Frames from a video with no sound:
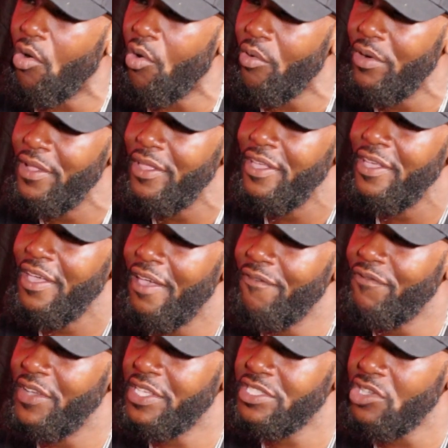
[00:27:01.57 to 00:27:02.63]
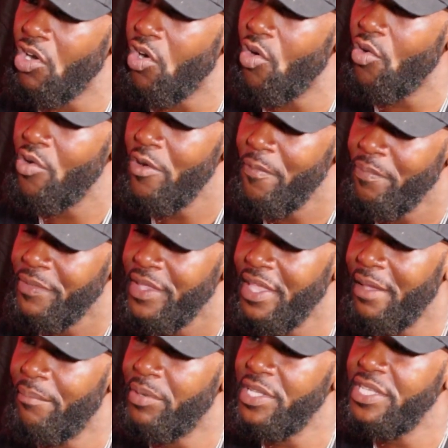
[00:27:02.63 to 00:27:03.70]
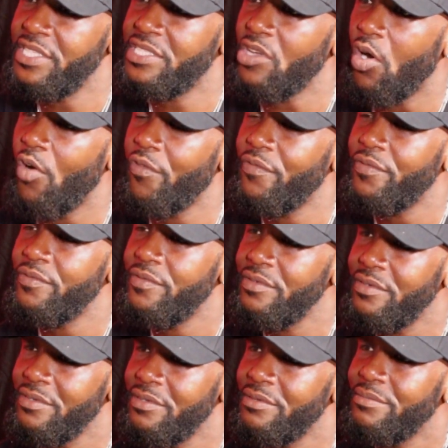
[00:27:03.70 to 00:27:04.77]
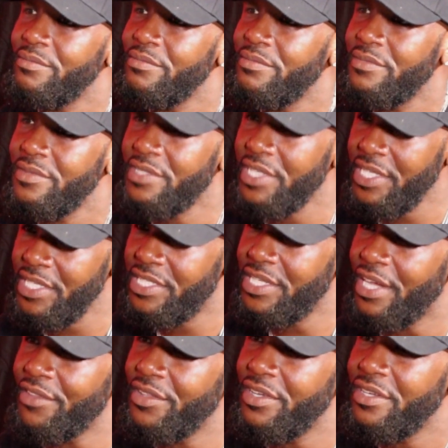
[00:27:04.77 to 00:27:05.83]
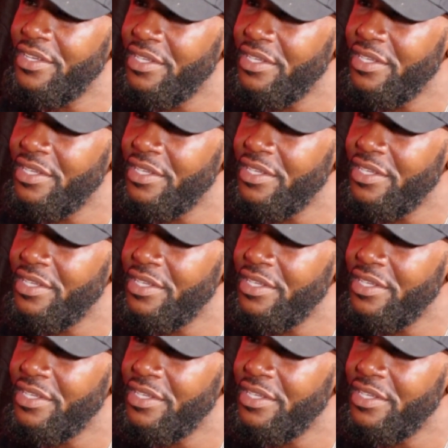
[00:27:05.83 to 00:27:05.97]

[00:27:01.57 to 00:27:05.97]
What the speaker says: all and fix all, it bleeds off to each other.